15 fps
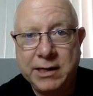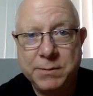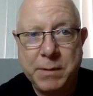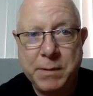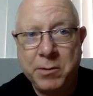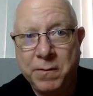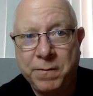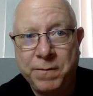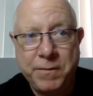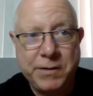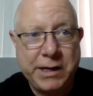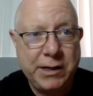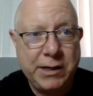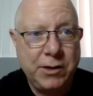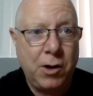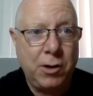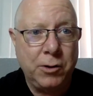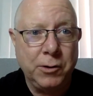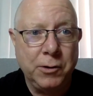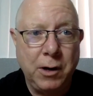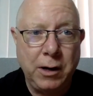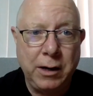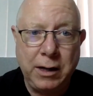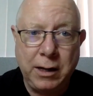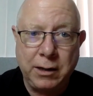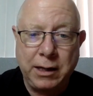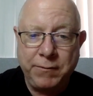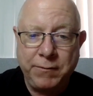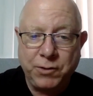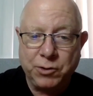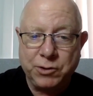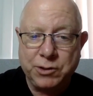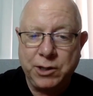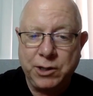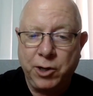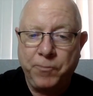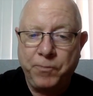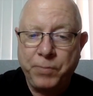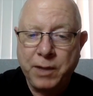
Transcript: maybe a $15 gift or so.